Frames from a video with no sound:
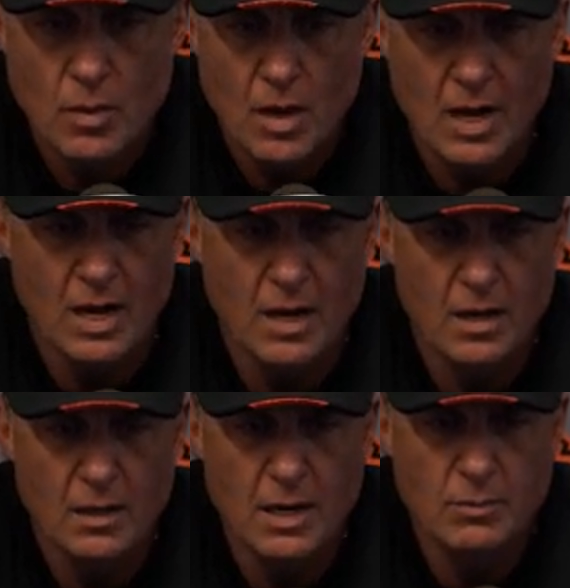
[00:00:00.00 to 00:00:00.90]

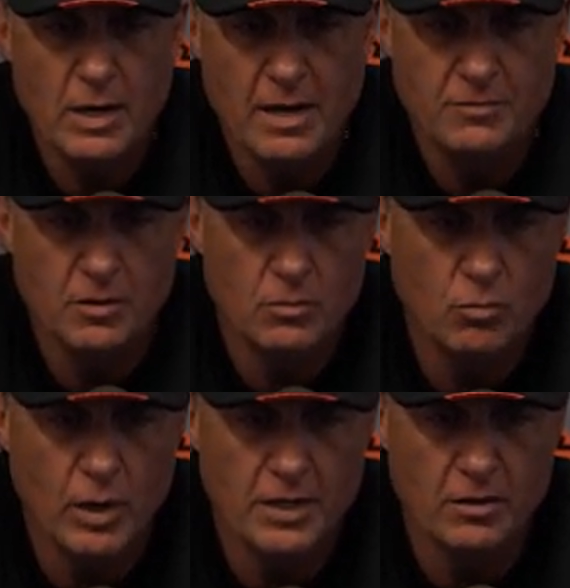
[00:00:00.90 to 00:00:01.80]
I would have to
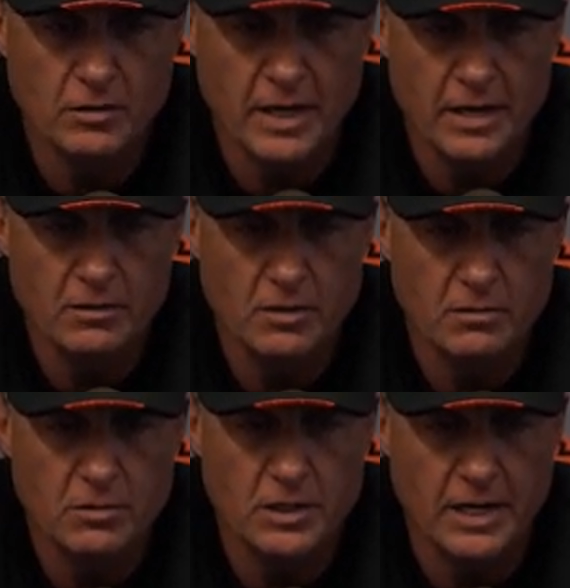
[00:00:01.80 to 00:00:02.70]
wait on that
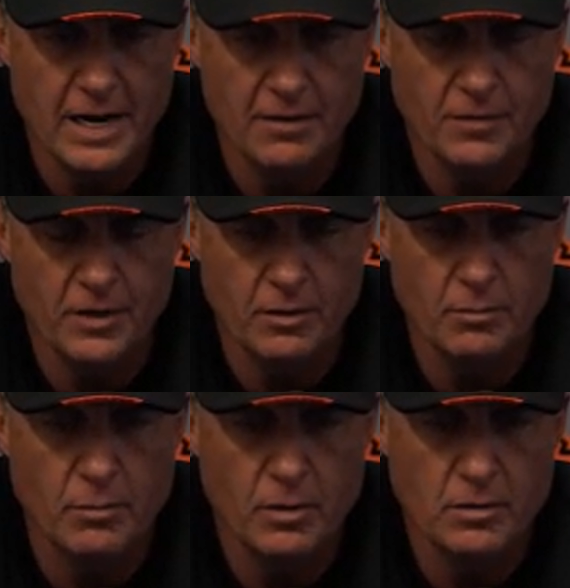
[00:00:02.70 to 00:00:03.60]
to get out there
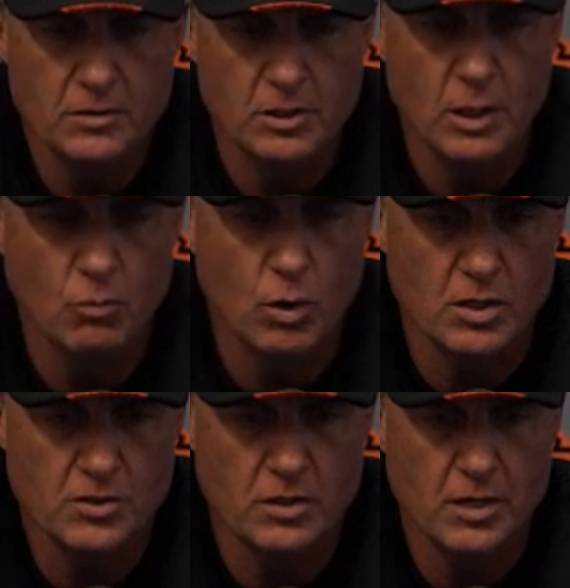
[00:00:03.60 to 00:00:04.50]
until I
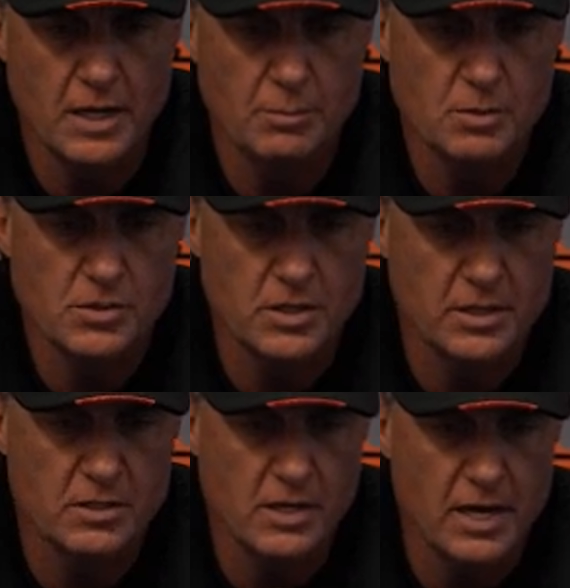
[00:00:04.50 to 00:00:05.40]
watch the tape to see
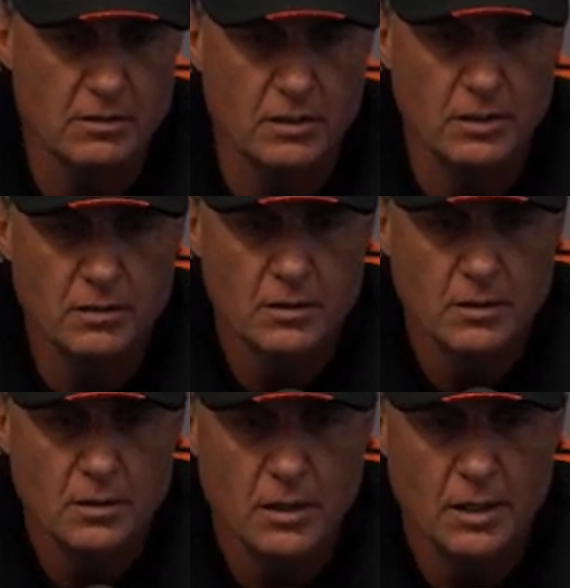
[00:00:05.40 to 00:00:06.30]
exactly
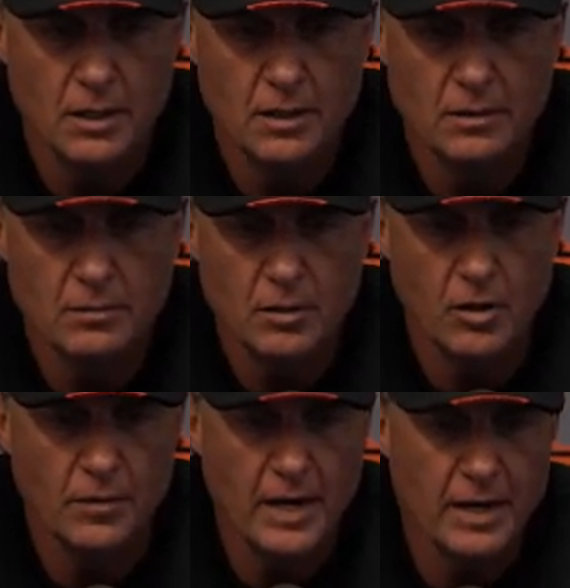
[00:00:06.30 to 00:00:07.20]

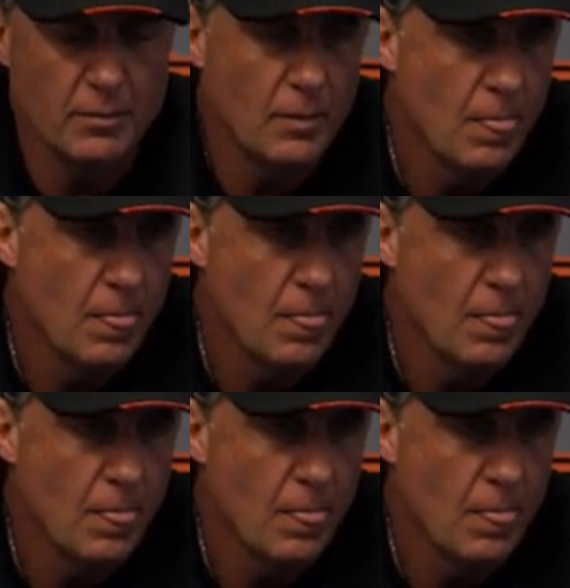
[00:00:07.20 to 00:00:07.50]
on that.